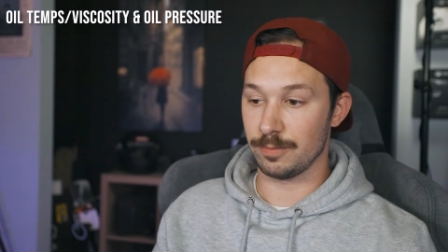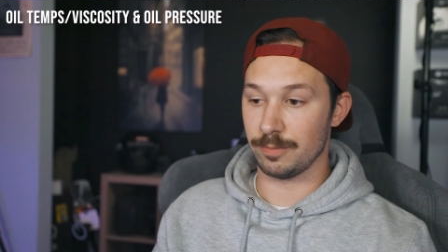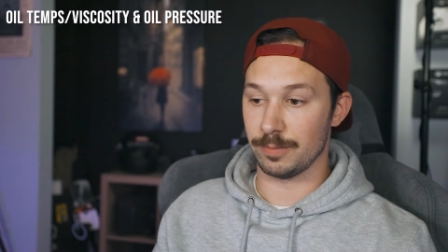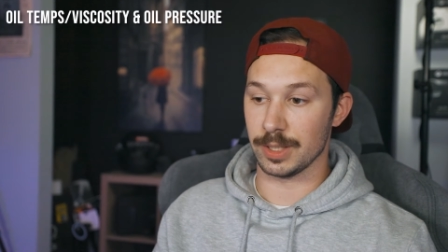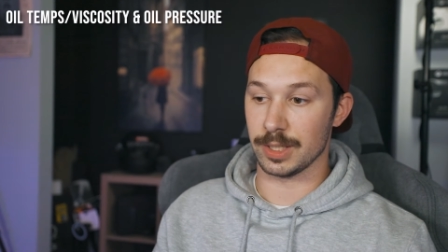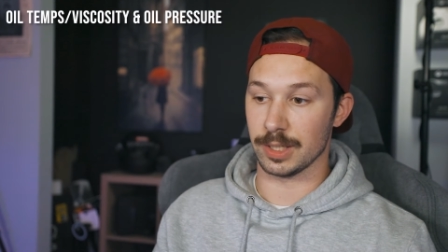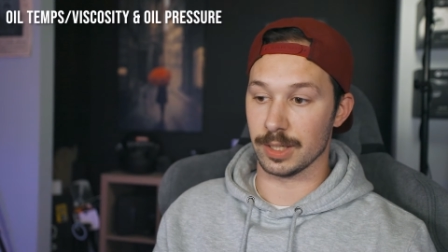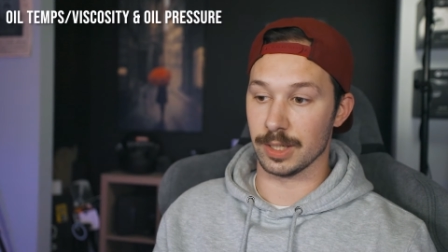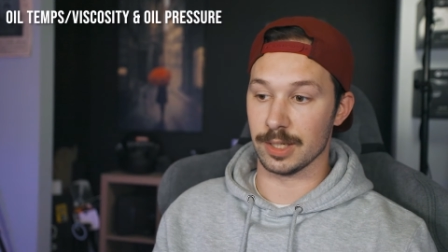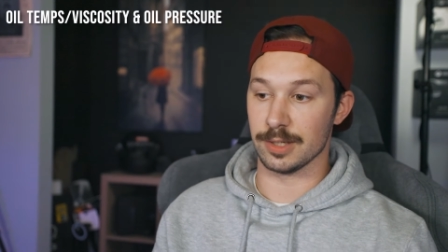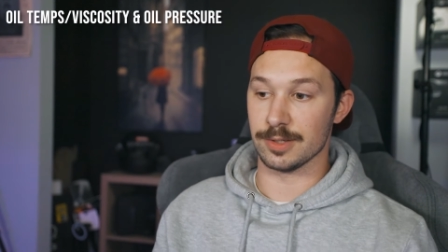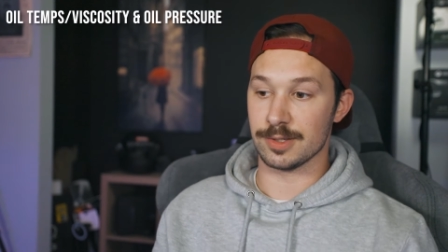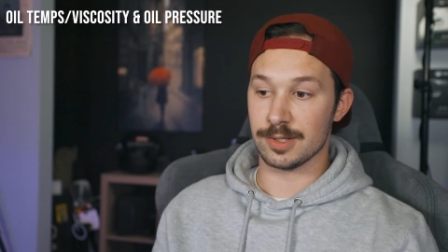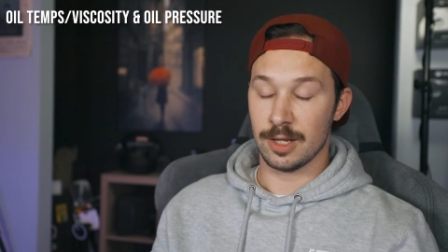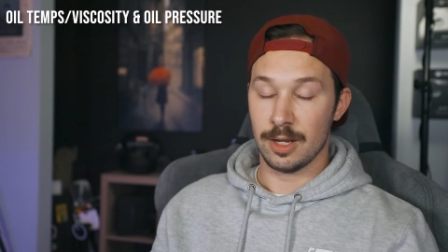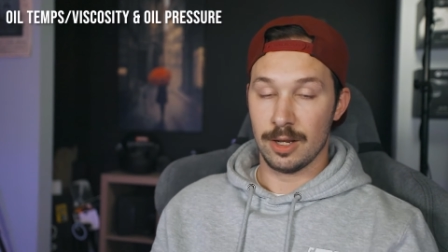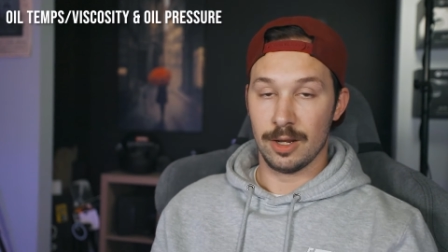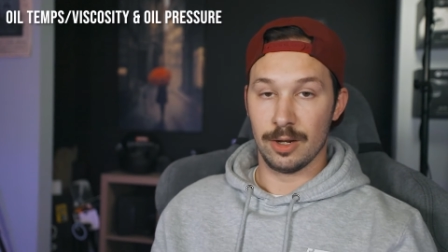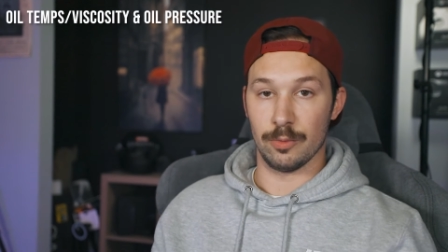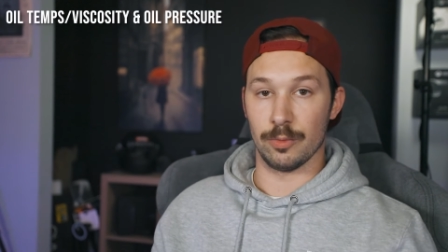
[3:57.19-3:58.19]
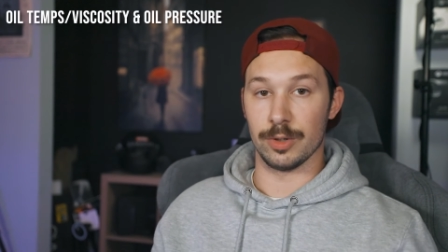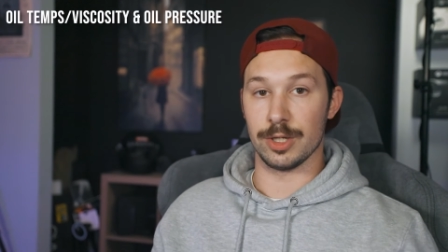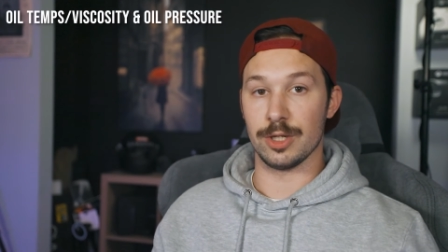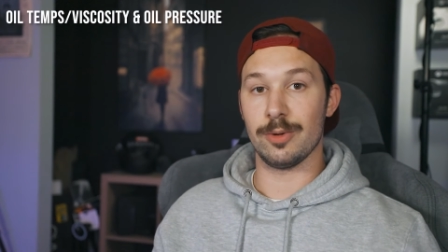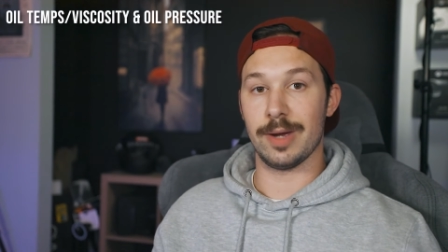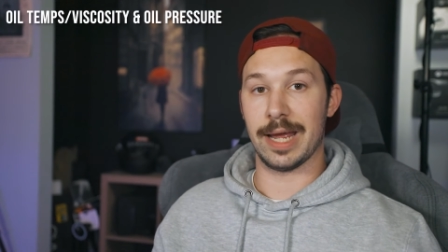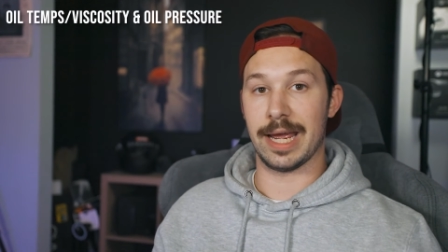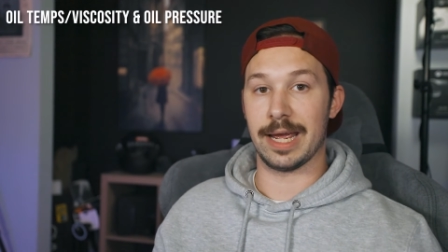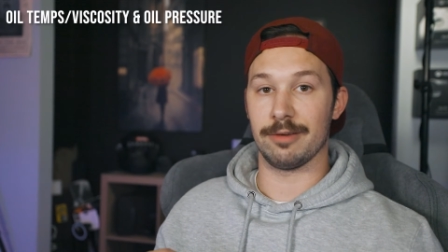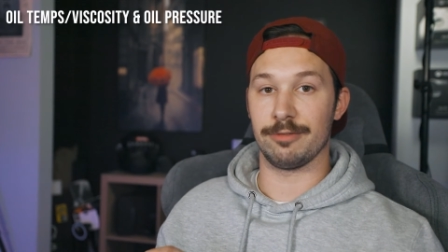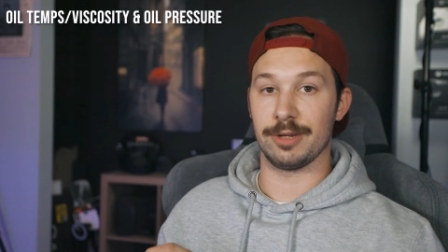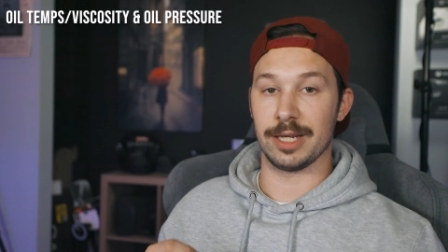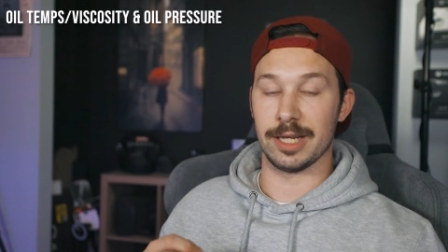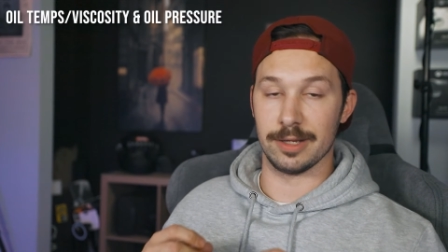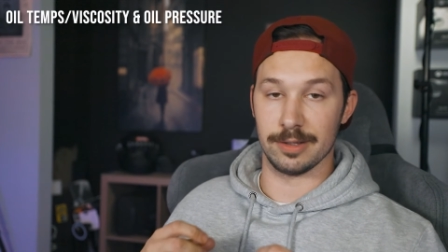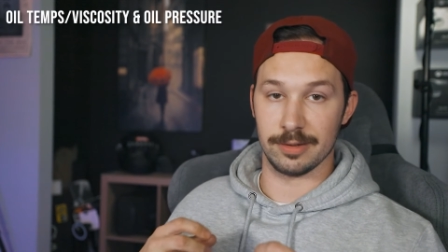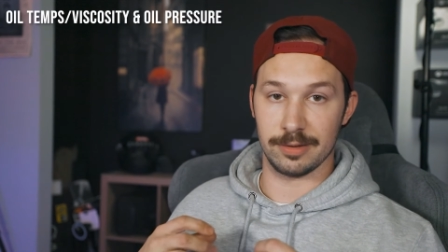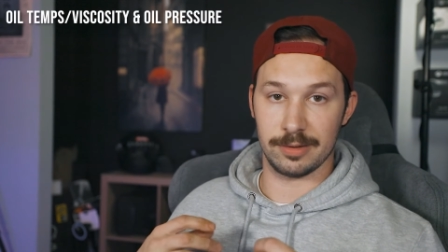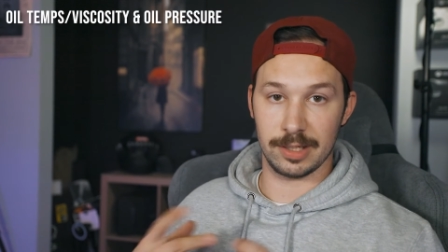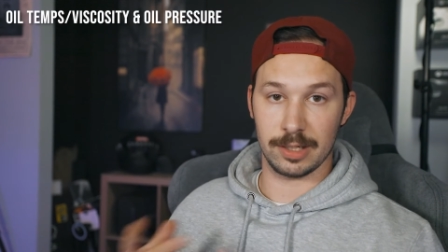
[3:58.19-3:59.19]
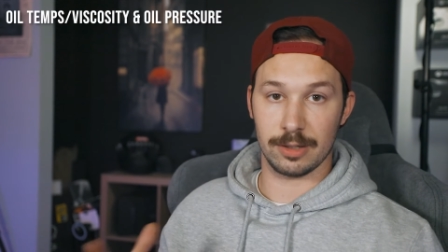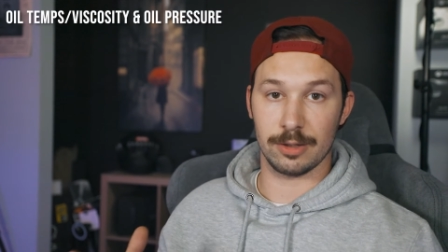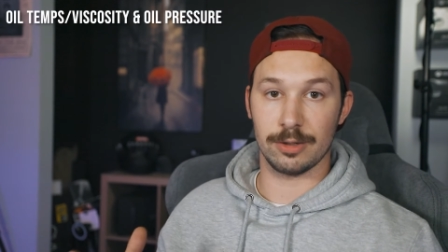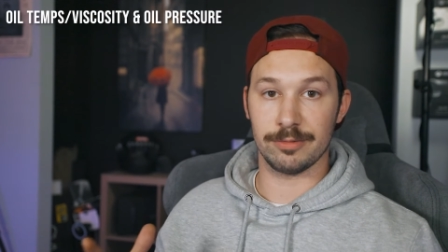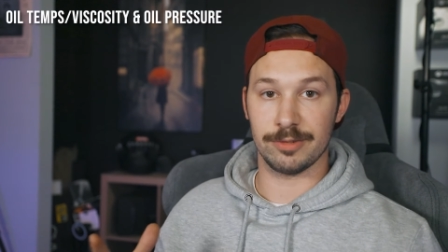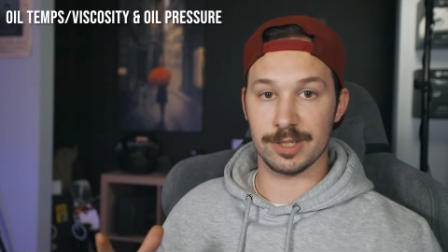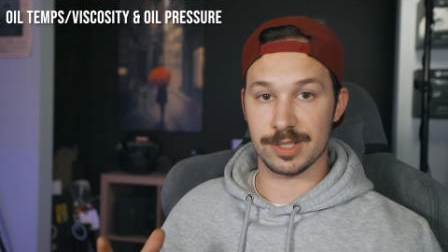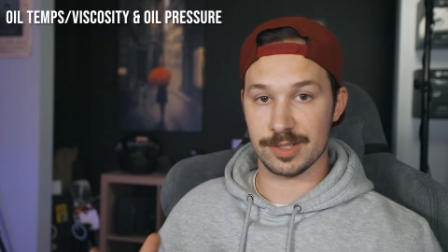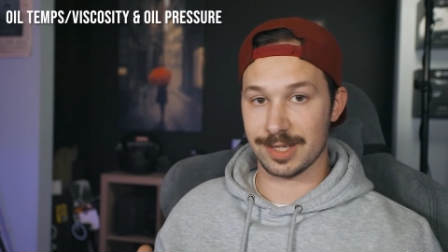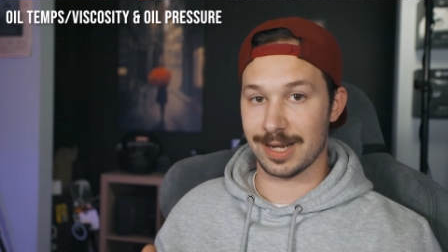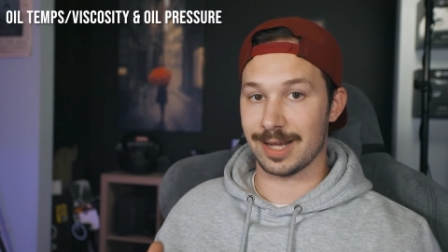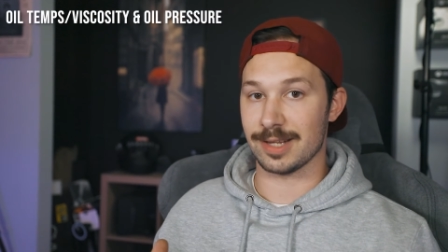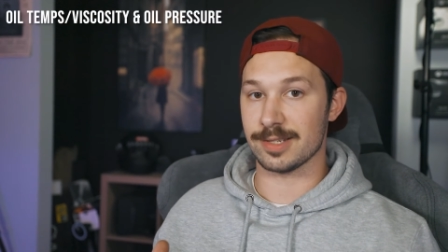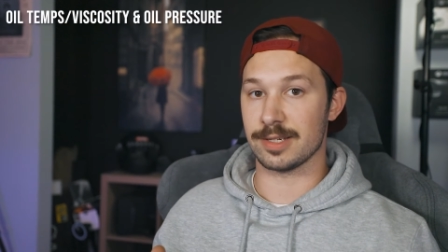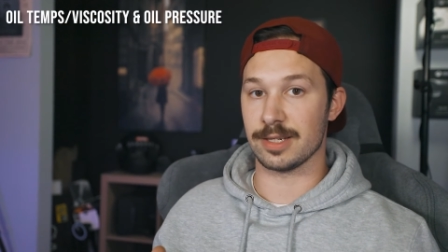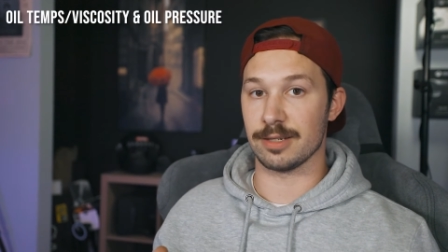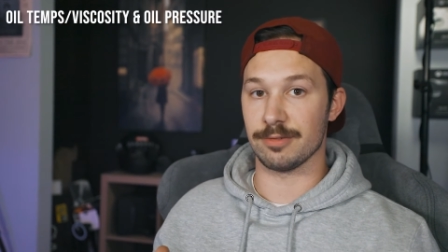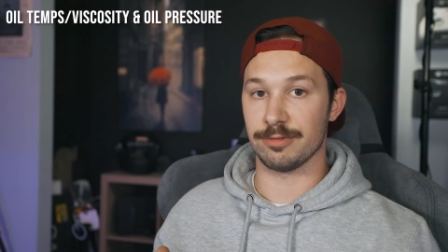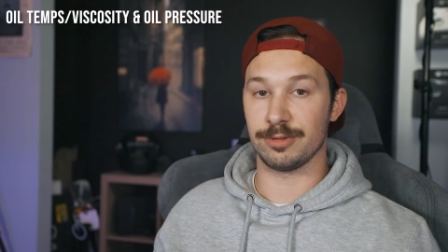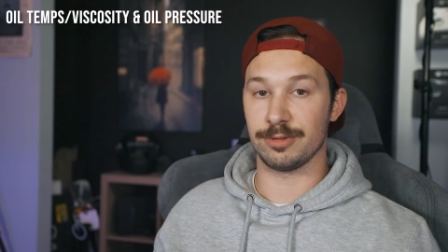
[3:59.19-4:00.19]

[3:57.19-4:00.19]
because when you have a thicker viscosity